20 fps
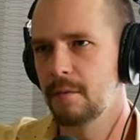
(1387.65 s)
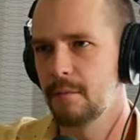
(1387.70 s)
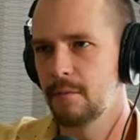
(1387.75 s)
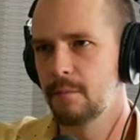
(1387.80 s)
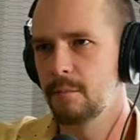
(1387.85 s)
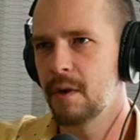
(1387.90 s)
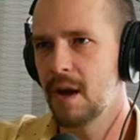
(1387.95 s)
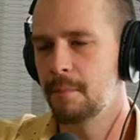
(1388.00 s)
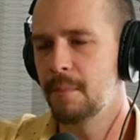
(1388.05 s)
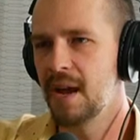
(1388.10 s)

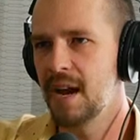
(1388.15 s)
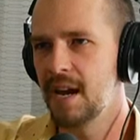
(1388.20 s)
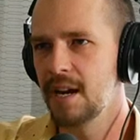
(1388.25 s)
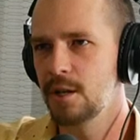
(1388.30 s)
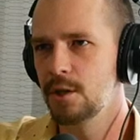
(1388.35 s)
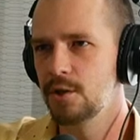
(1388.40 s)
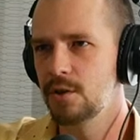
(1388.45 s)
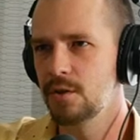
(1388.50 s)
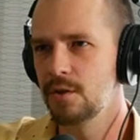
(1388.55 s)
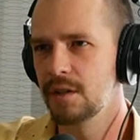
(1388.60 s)
my
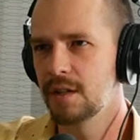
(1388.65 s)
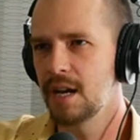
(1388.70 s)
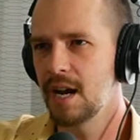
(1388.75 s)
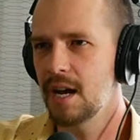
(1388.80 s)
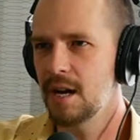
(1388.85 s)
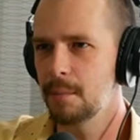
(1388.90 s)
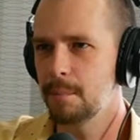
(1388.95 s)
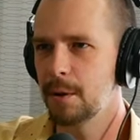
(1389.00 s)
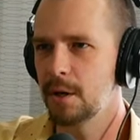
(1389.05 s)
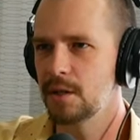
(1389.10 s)
page
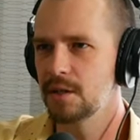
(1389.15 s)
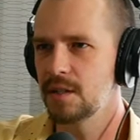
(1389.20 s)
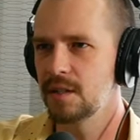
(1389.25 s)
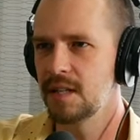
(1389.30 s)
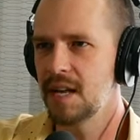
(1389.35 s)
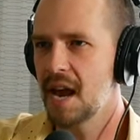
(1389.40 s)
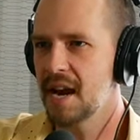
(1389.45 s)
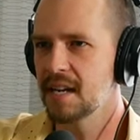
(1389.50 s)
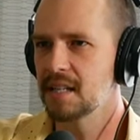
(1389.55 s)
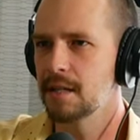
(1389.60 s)
kind of
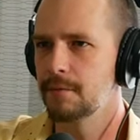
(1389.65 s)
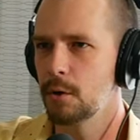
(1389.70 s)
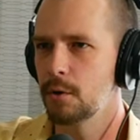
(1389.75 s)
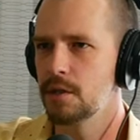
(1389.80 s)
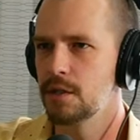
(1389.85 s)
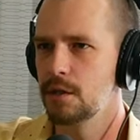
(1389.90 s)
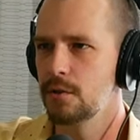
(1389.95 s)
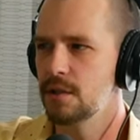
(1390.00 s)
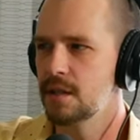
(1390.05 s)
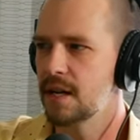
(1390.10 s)
personally, I guess I've
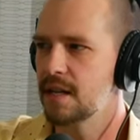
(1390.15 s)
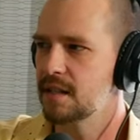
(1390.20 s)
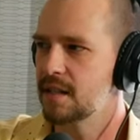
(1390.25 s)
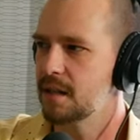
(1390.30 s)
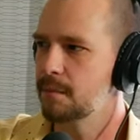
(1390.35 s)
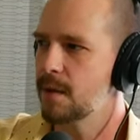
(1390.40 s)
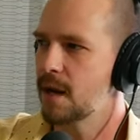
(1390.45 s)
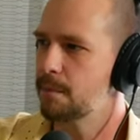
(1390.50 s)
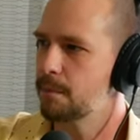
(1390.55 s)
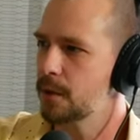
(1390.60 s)
always used it as
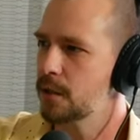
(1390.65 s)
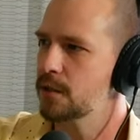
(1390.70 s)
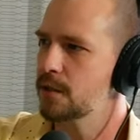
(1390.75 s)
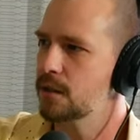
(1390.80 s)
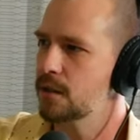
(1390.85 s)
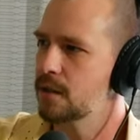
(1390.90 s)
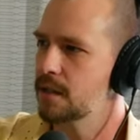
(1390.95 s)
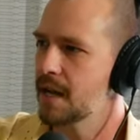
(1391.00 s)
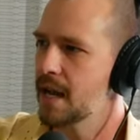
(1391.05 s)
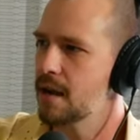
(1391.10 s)
like my
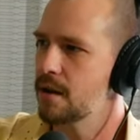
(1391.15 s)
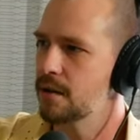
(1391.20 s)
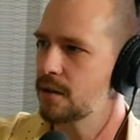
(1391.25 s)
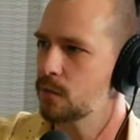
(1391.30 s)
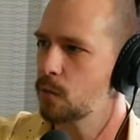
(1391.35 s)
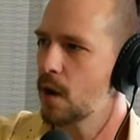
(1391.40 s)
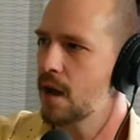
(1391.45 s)
personal account as